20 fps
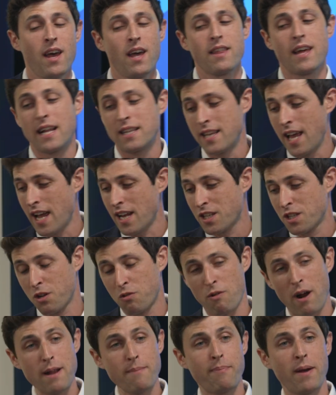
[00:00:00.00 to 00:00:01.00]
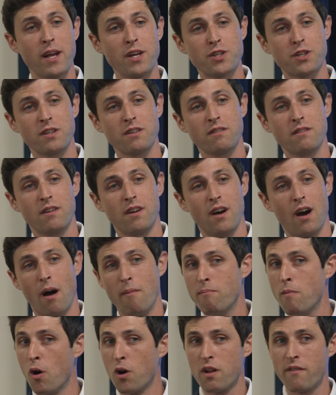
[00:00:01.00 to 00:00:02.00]
That takes the right patient, a
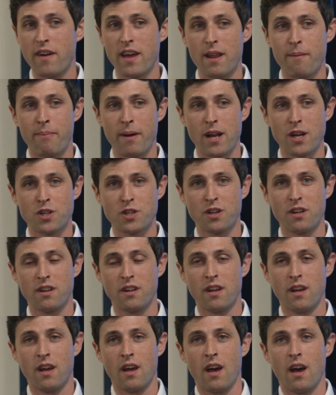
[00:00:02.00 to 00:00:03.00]
motivated patient